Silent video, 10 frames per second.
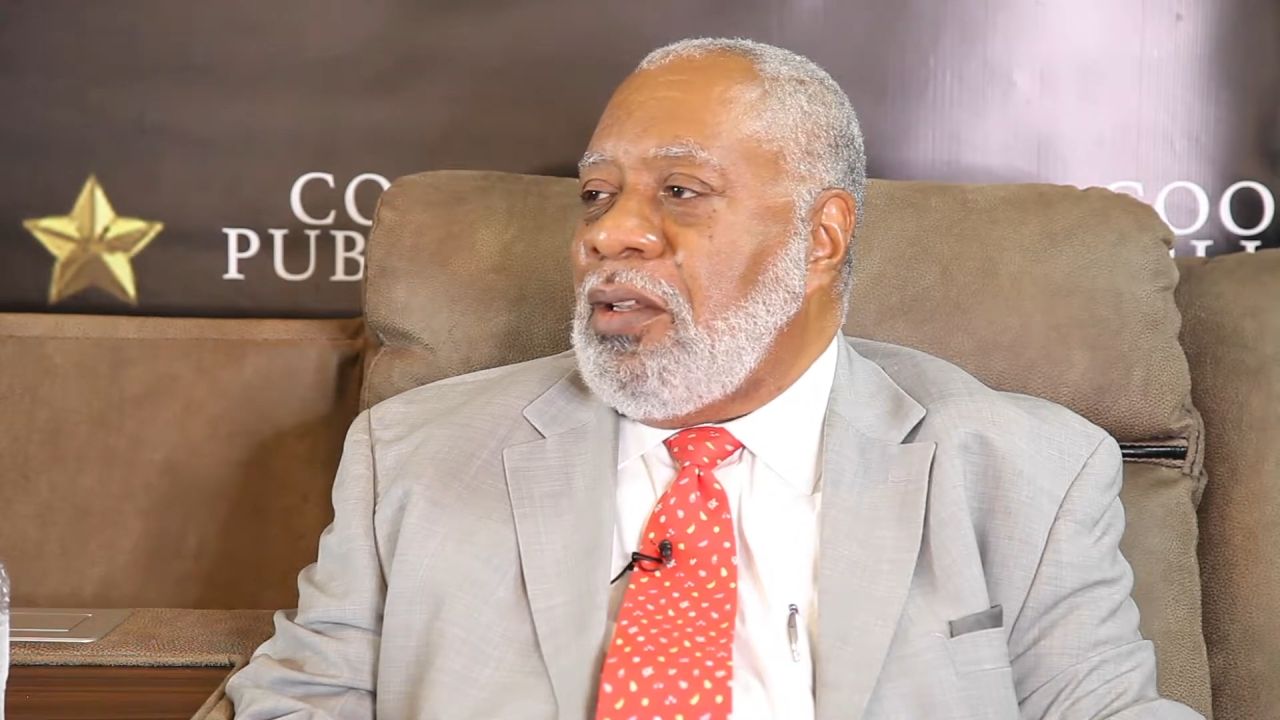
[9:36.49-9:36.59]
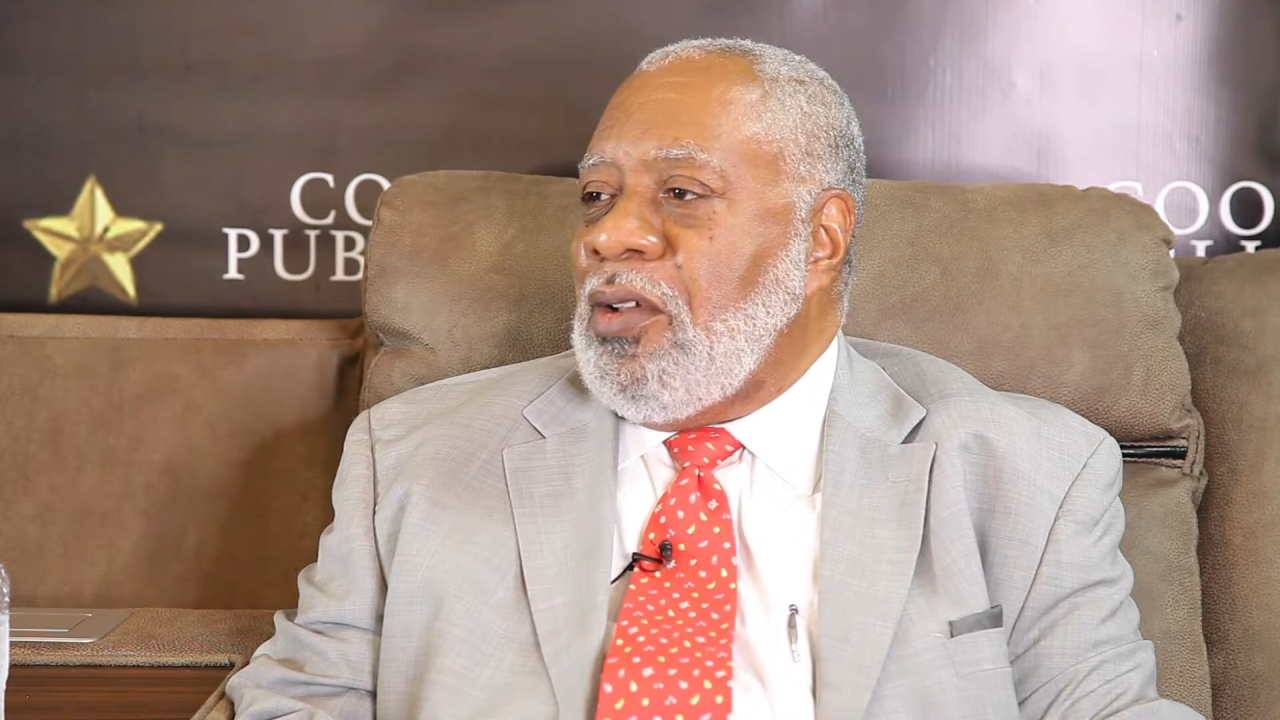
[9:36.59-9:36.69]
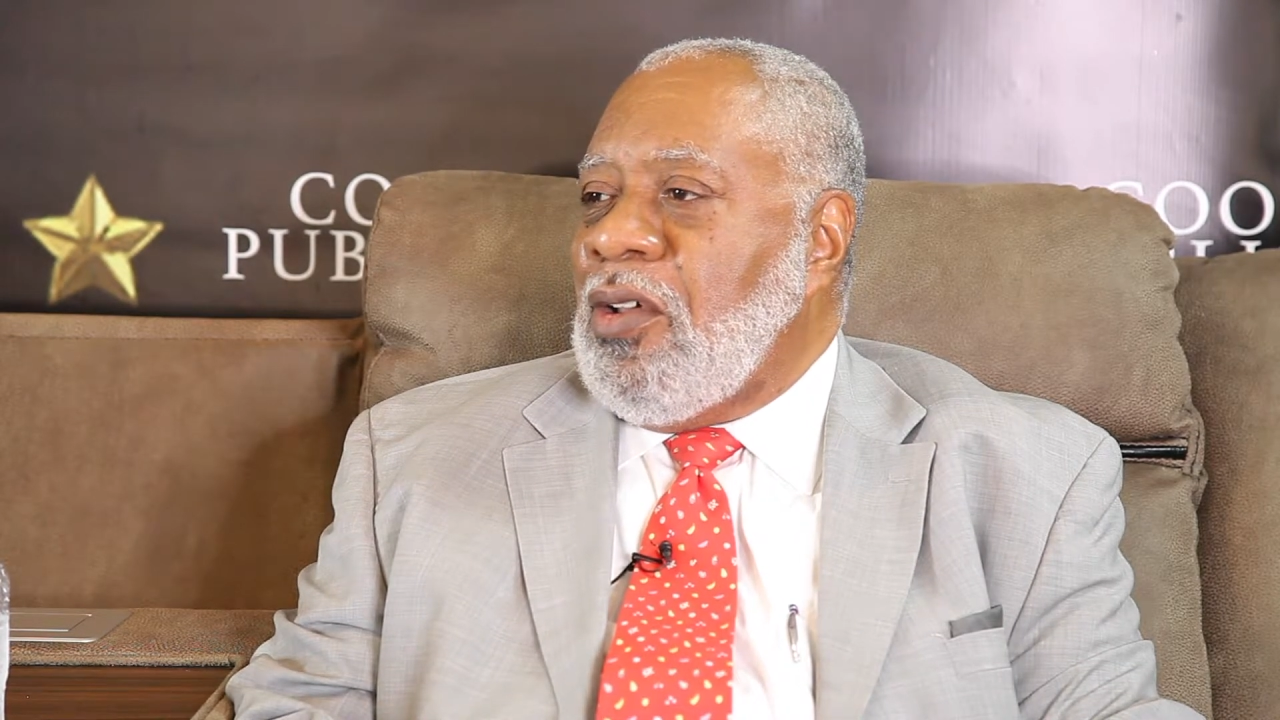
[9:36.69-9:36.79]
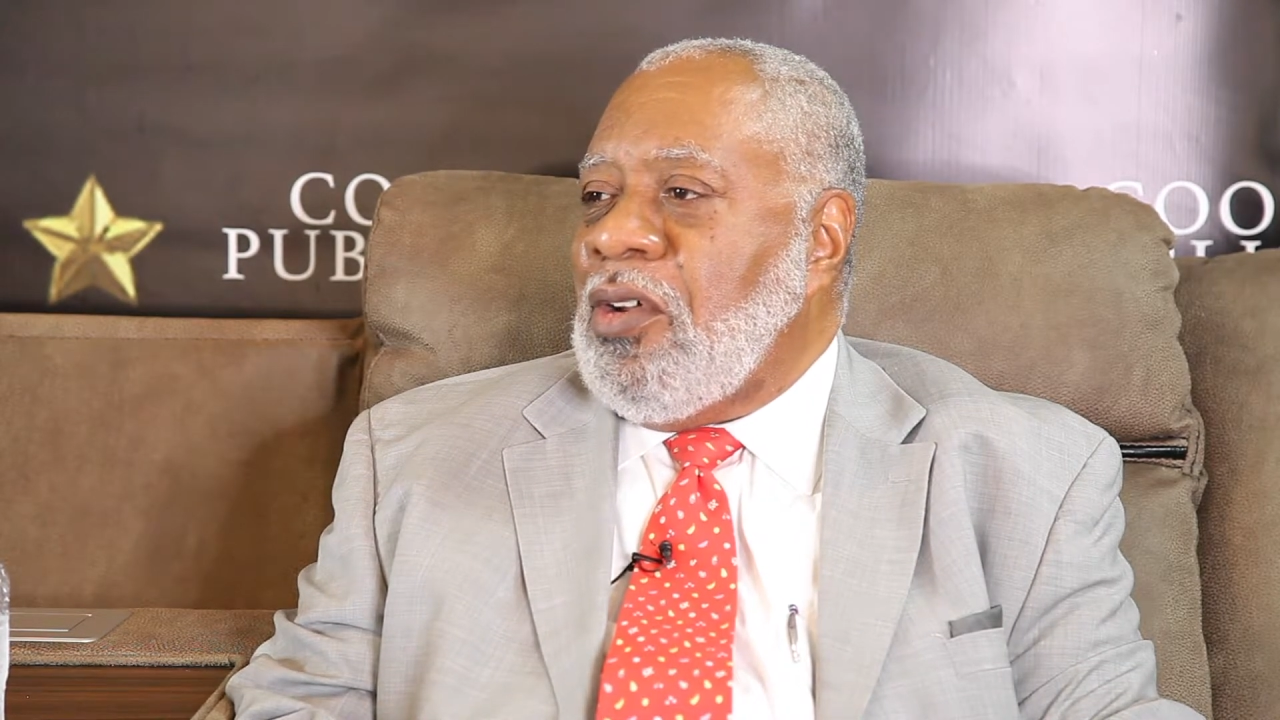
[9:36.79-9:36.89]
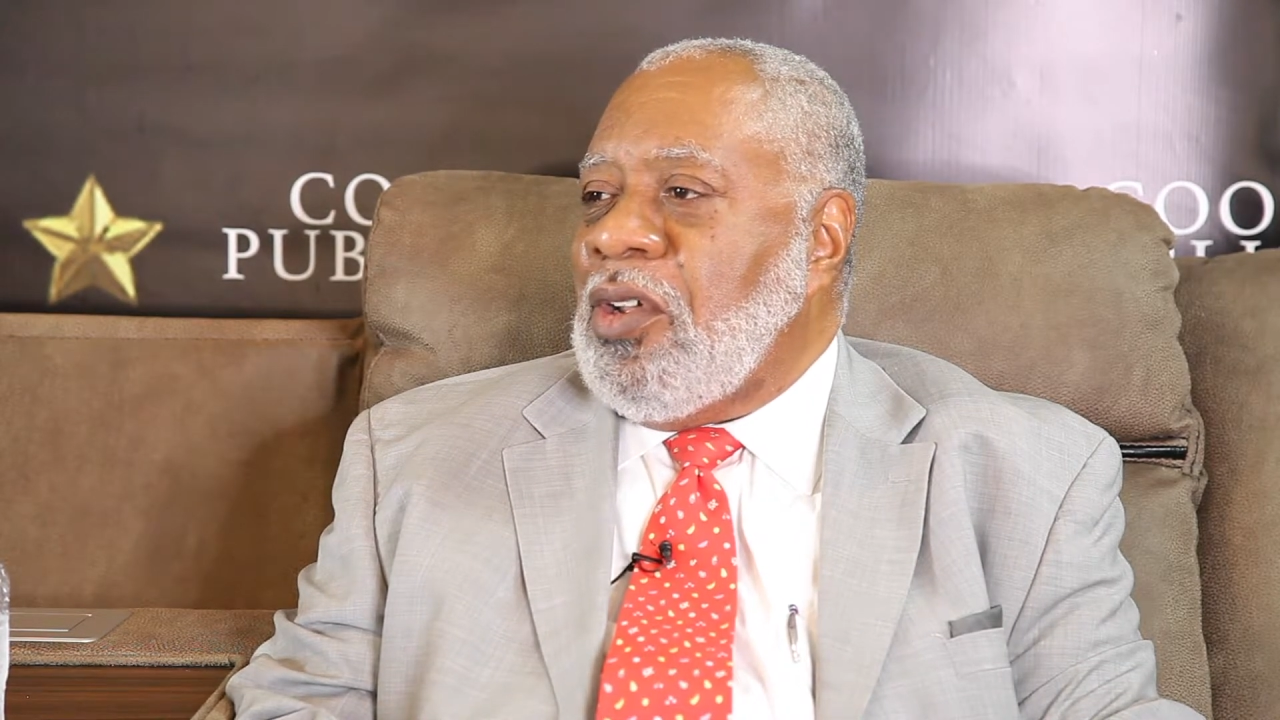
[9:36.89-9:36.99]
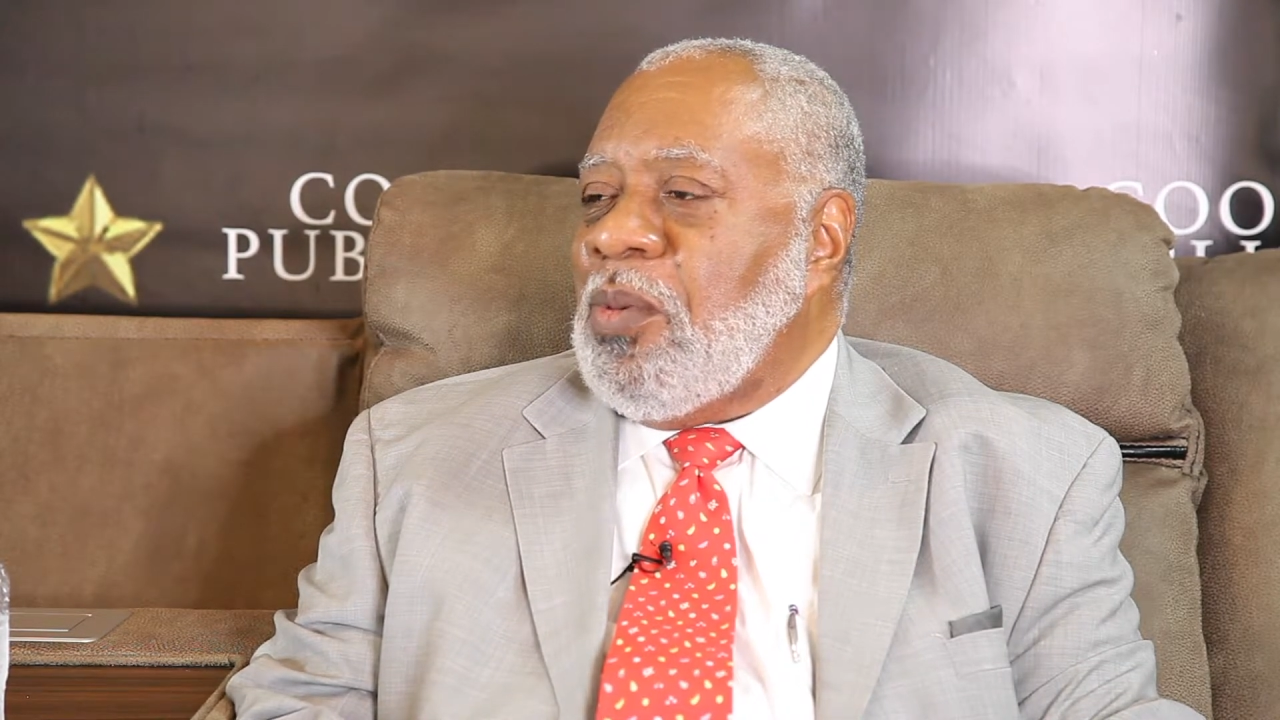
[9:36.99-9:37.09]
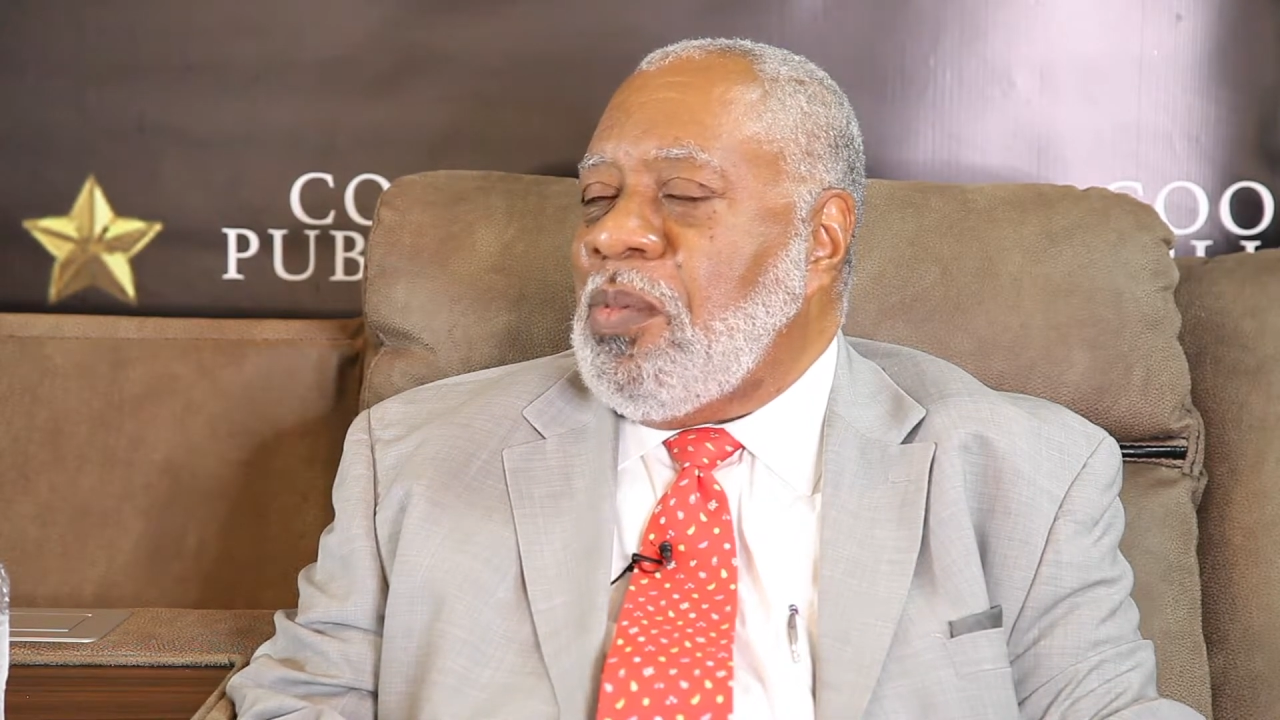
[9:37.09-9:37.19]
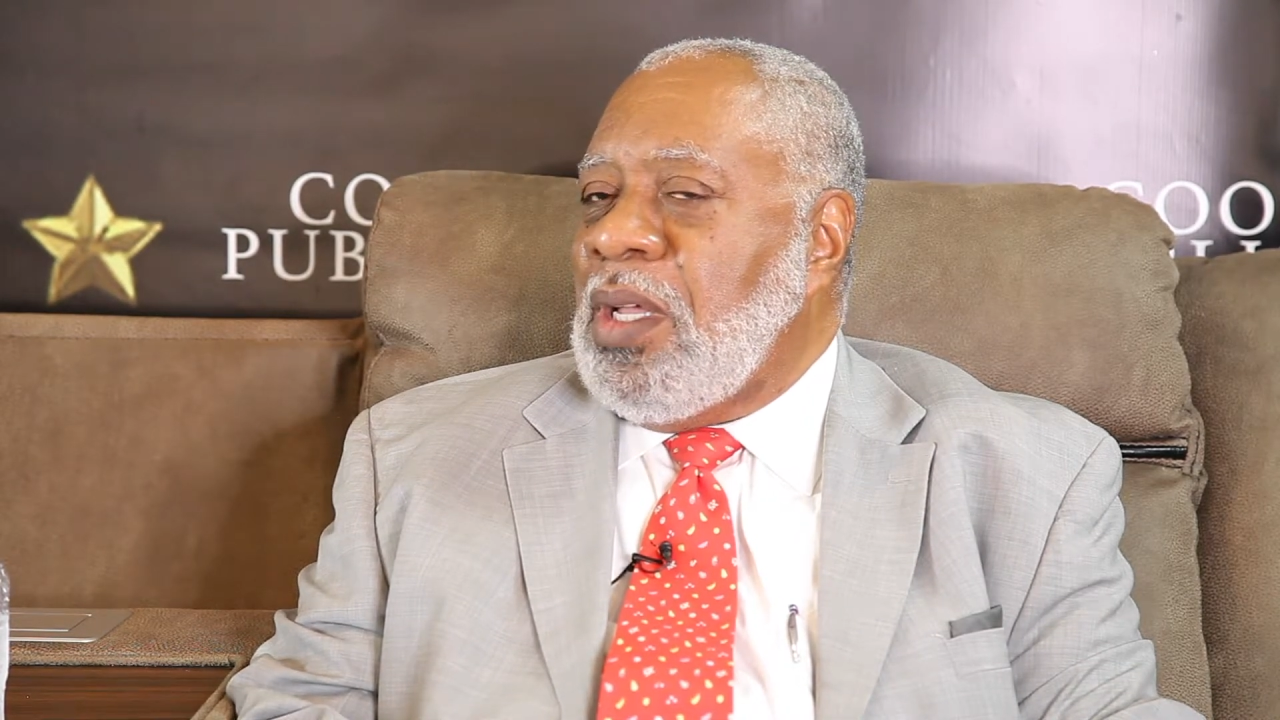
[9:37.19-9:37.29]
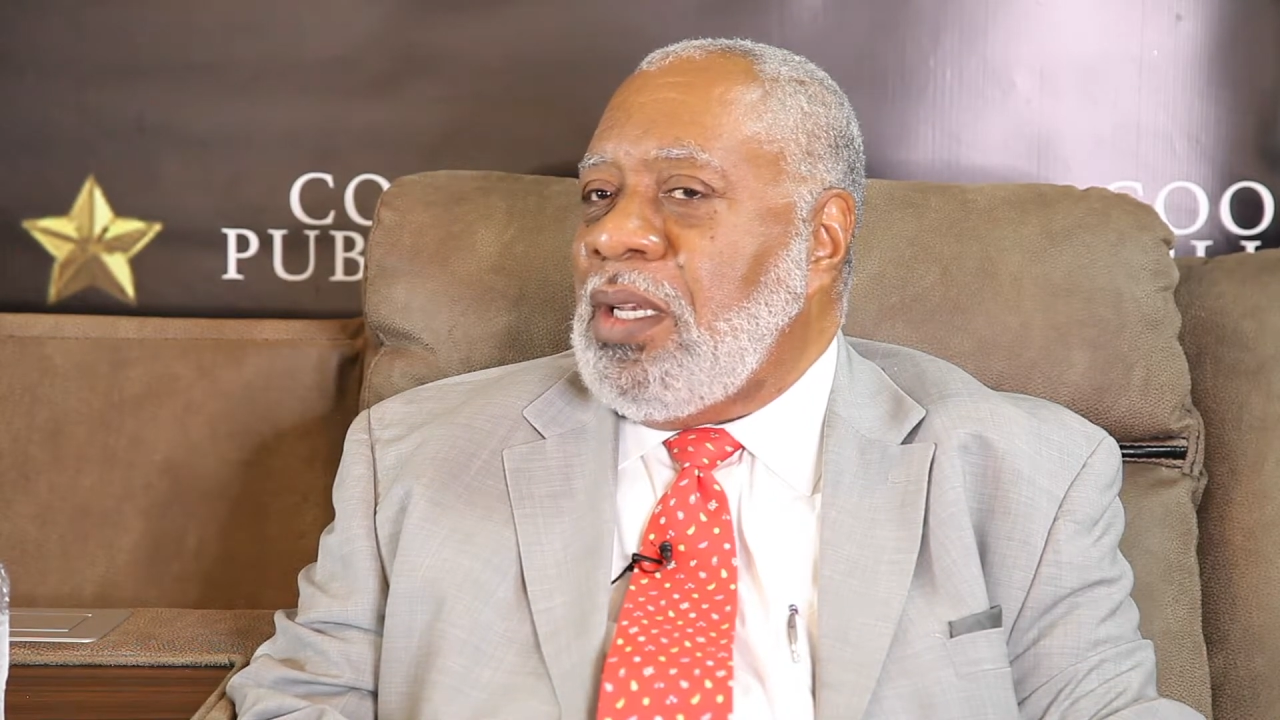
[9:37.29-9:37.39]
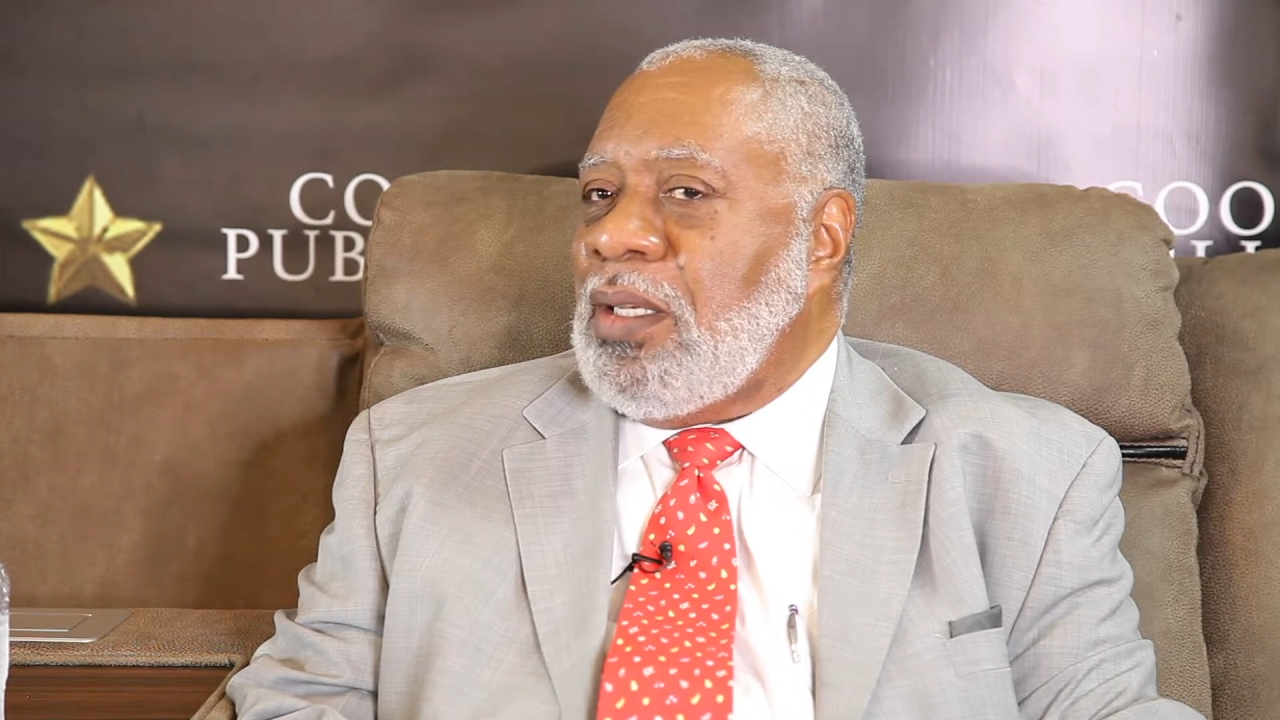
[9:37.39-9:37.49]
lawyer,
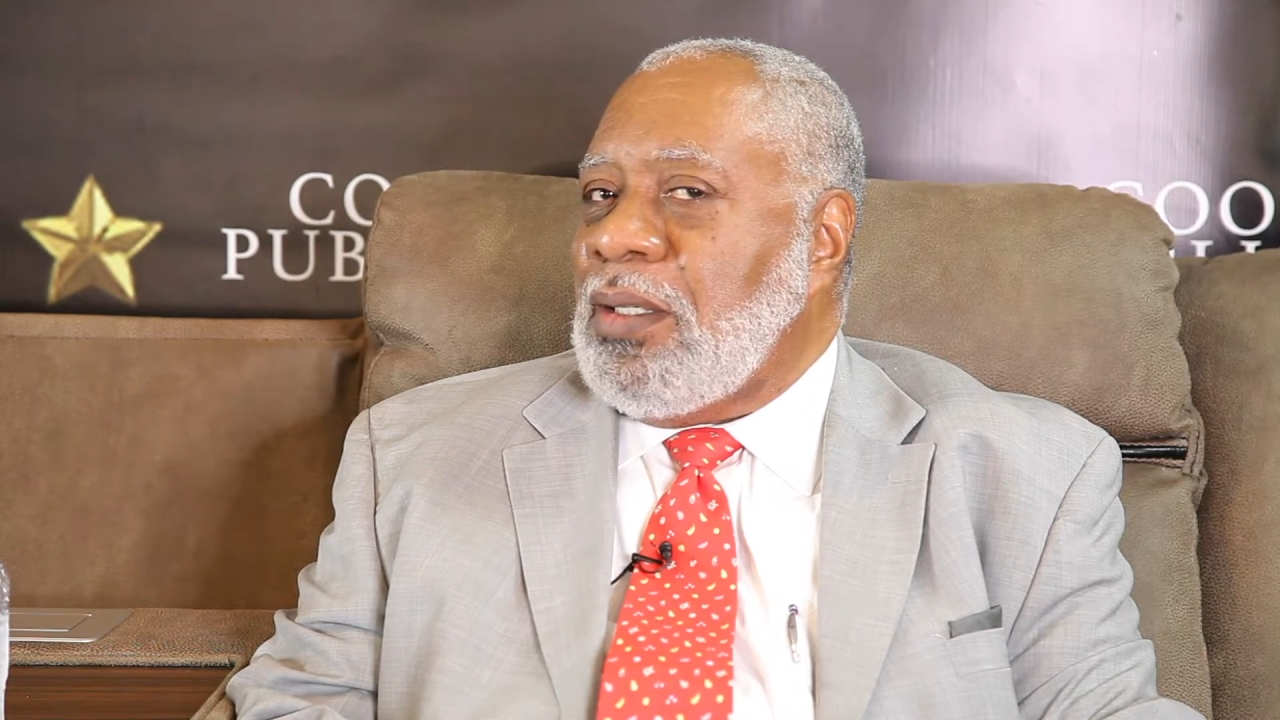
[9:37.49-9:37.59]
but